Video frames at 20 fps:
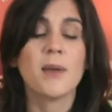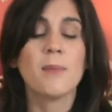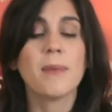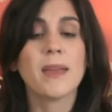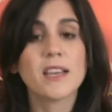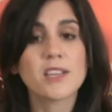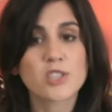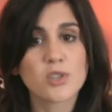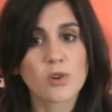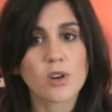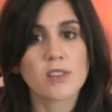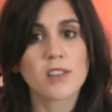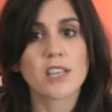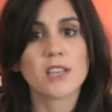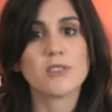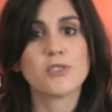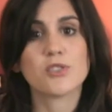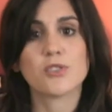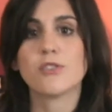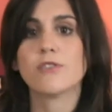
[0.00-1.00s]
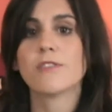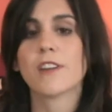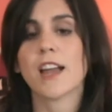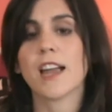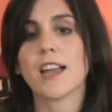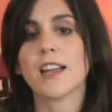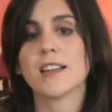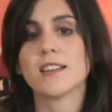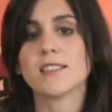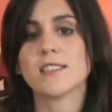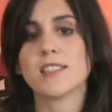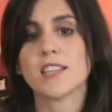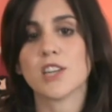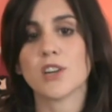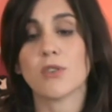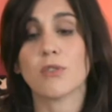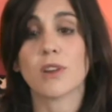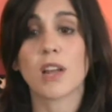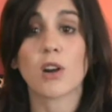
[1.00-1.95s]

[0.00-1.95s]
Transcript: make sure that you do find, you know,